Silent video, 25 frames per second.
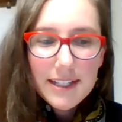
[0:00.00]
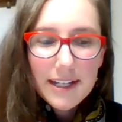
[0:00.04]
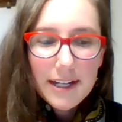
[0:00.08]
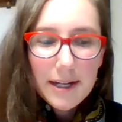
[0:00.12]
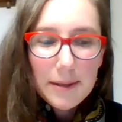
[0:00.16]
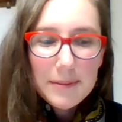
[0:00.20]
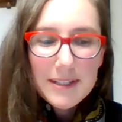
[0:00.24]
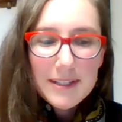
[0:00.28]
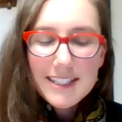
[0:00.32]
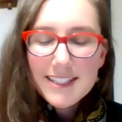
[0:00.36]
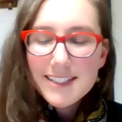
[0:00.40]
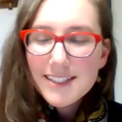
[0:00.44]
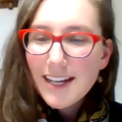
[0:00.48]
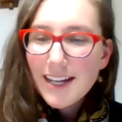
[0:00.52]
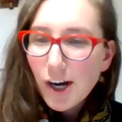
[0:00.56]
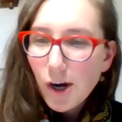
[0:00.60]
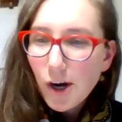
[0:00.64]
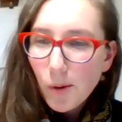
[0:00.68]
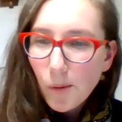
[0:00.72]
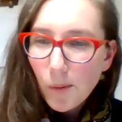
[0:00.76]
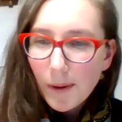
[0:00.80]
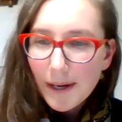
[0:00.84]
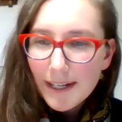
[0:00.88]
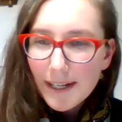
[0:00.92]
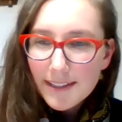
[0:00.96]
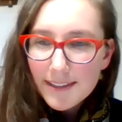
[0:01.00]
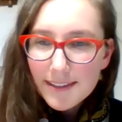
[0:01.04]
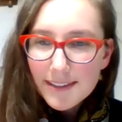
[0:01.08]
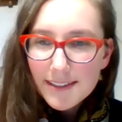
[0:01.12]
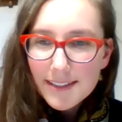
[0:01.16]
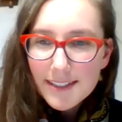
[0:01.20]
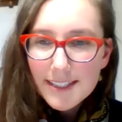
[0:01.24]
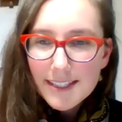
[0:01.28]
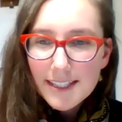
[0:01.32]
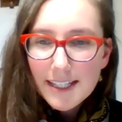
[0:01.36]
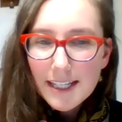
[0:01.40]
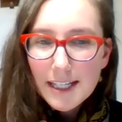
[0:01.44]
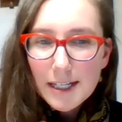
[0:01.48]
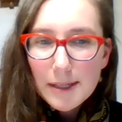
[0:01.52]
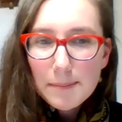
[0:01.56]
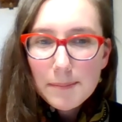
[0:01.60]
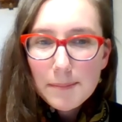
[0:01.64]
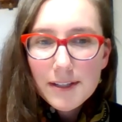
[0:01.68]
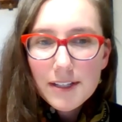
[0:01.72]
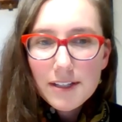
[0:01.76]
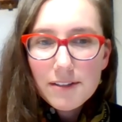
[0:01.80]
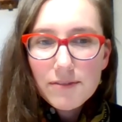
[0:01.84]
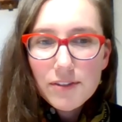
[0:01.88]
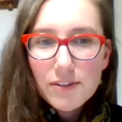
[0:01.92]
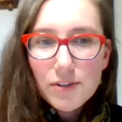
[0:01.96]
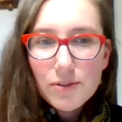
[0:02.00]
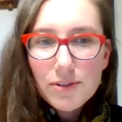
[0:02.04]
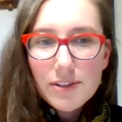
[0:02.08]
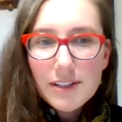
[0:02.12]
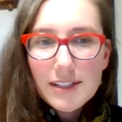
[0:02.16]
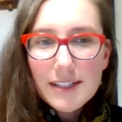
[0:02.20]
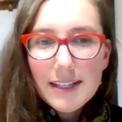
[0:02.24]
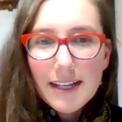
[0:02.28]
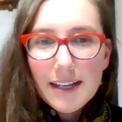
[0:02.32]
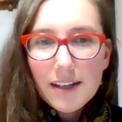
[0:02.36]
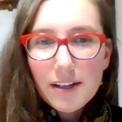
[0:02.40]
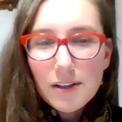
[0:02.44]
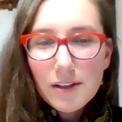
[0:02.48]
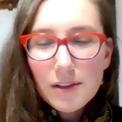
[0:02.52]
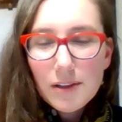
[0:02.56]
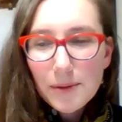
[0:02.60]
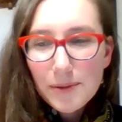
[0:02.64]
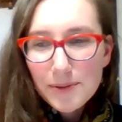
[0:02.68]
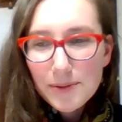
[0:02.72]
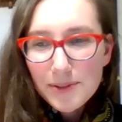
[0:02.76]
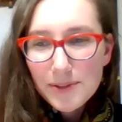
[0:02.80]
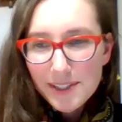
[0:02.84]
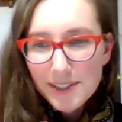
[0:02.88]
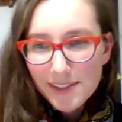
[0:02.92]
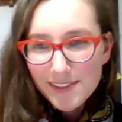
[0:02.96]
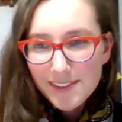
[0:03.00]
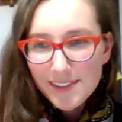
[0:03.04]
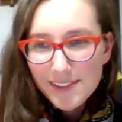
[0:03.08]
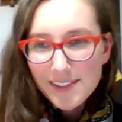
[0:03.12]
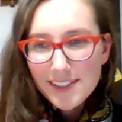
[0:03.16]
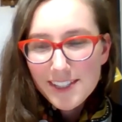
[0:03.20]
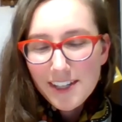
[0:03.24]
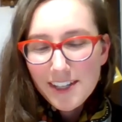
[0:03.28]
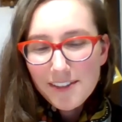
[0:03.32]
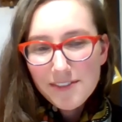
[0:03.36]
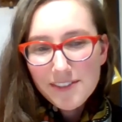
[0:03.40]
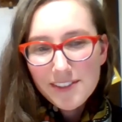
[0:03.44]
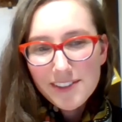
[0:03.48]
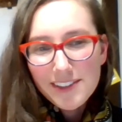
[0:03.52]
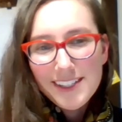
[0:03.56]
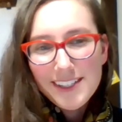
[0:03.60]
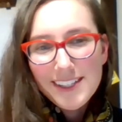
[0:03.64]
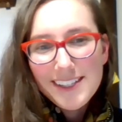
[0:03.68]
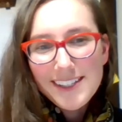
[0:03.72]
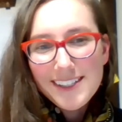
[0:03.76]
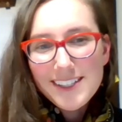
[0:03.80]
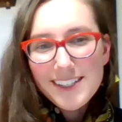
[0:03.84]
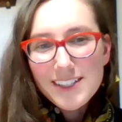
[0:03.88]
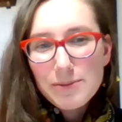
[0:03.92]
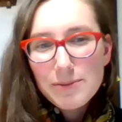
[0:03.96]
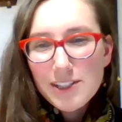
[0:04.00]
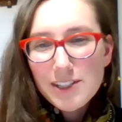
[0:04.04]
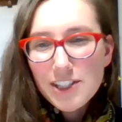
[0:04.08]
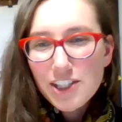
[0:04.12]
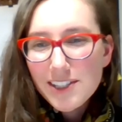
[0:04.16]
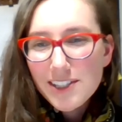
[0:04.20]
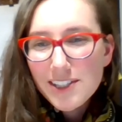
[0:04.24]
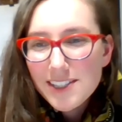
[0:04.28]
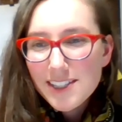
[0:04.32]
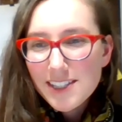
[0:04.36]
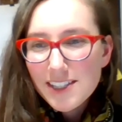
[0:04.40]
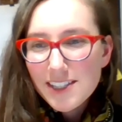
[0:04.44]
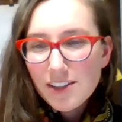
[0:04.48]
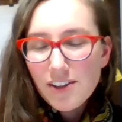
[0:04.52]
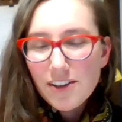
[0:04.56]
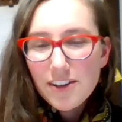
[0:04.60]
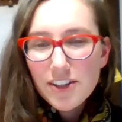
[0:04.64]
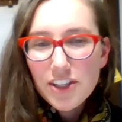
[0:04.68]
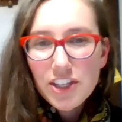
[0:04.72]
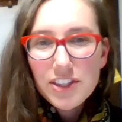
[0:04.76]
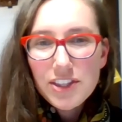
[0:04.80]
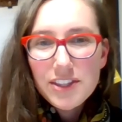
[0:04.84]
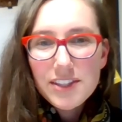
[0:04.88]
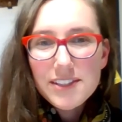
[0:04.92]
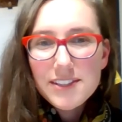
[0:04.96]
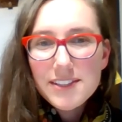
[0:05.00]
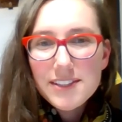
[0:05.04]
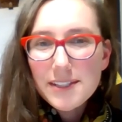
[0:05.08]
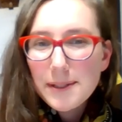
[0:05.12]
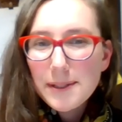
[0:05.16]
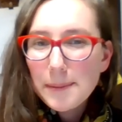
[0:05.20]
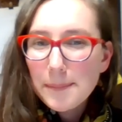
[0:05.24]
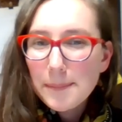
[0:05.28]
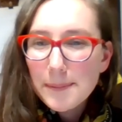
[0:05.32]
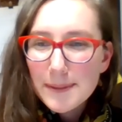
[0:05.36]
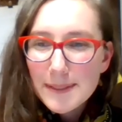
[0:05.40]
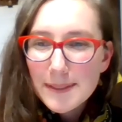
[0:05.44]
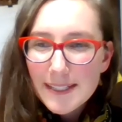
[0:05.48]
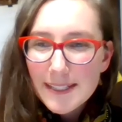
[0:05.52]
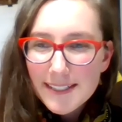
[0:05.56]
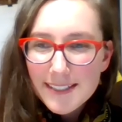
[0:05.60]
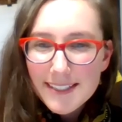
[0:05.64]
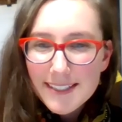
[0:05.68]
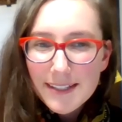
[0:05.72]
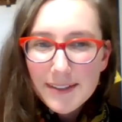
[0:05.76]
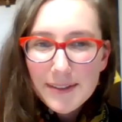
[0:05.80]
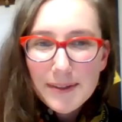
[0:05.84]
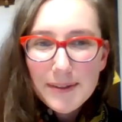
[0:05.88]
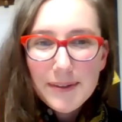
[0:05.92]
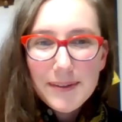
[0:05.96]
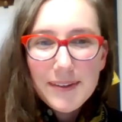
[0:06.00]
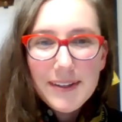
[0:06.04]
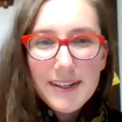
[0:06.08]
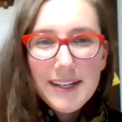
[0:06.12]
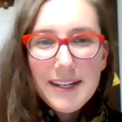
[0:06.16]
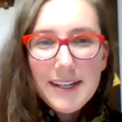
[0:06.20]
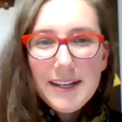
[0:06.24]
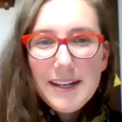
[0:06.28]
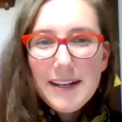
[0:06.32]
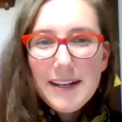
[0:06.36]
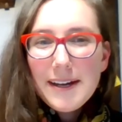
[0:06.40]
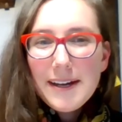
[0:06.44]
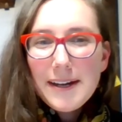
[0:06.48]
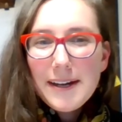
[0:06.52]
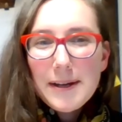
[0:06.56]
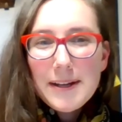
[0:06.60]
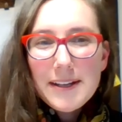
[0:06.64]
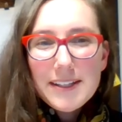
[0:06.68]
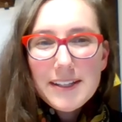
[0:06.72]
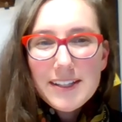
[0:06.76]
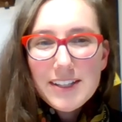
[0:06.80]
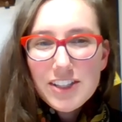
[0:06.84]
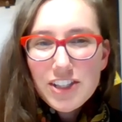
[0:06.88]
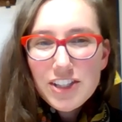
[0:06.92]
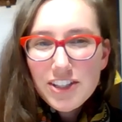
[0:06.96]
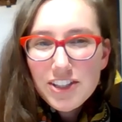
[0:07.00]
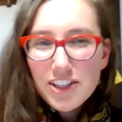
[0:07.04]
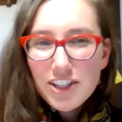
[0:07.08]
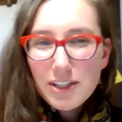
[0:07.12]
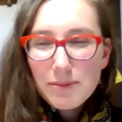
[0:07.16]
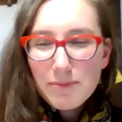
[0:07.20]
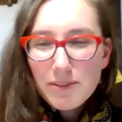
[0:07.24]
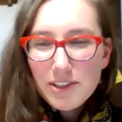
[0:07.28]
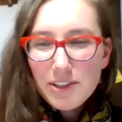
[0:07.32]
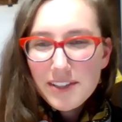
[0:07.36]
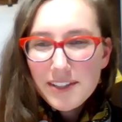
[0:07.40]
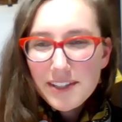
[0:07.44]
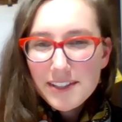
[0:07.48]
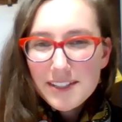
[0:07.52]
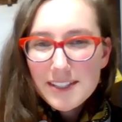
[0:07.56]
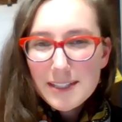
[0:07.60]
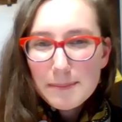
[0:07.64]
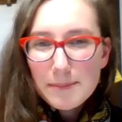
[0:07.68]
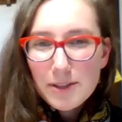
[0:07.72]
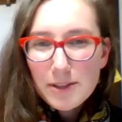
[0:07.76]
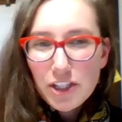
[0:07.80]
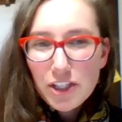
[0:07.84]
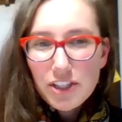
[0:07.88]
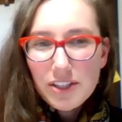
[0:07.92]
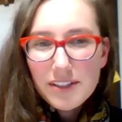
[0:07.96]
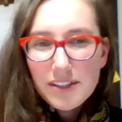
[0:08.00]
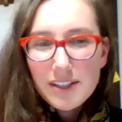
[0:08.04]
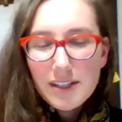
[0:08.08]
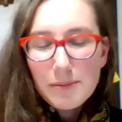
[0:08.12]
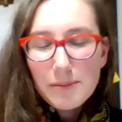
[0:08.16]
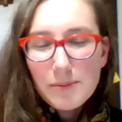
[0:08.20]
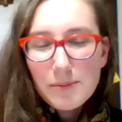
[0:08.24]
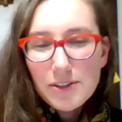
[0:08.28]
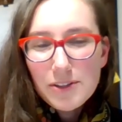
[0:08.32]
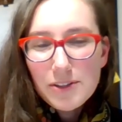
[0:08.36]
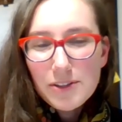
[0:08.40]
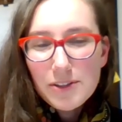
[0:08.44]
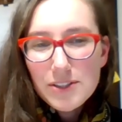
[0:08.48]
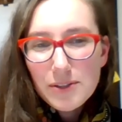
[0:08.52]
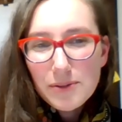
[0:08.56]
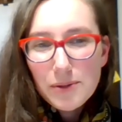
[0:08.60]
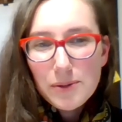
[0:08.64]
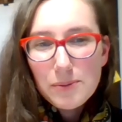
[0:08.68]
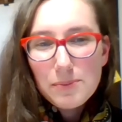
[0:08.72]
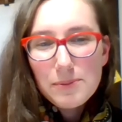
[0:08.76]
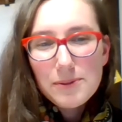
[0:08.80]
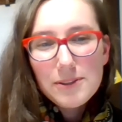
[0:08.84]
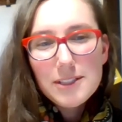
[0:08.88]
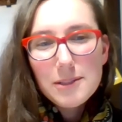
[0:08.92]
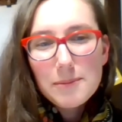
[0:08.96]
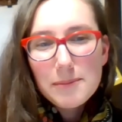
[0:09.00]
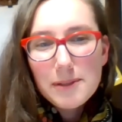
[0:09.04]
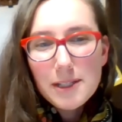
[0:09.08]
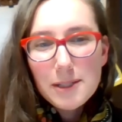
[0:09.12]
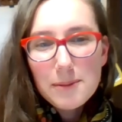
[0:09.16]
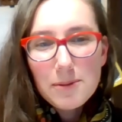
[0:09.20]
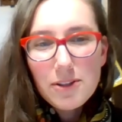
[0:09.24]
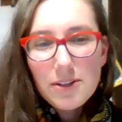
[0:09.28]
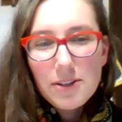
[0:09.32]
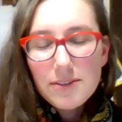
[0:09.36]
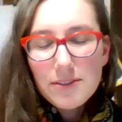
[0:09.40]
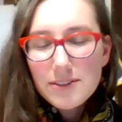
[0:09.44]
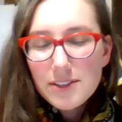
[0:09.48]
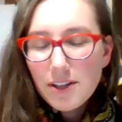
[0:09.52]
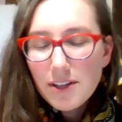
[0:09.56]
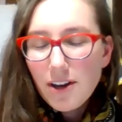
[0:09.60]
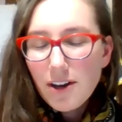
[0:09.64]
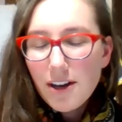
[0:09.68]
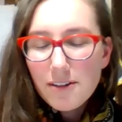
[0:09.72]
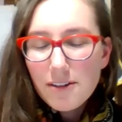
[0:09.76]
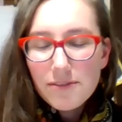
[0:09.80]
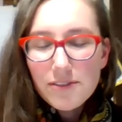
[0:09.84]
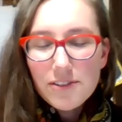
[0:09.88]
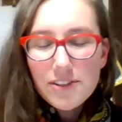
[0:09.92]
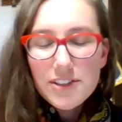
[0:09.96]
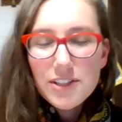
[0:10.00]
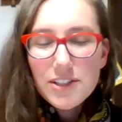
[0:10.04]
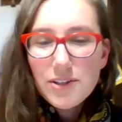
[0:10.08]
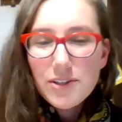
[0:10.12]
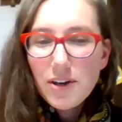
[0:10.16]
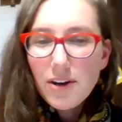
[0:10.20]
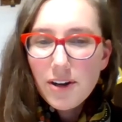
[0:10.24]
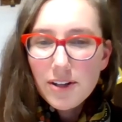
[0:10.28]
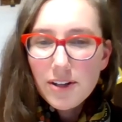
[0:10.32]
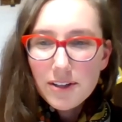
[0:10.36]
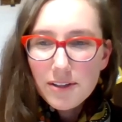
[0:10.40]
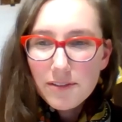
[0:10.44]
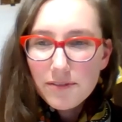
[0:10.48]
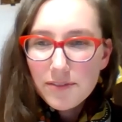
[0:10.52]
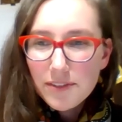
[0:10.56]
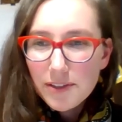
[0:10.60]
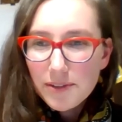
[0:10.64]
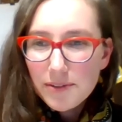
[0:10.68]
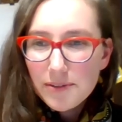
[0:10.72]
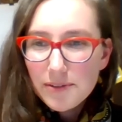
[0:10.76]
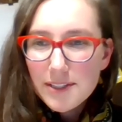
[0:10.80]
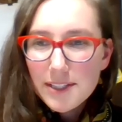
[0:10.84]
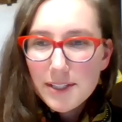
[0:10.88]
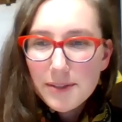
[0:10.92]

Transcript: Um, it's not quite the same, but if you could get close, this is definitely it. We just launched this a couple days ago uh, in conjunction with the exhibition, and we're so thrilled to be able to offer it to all of you.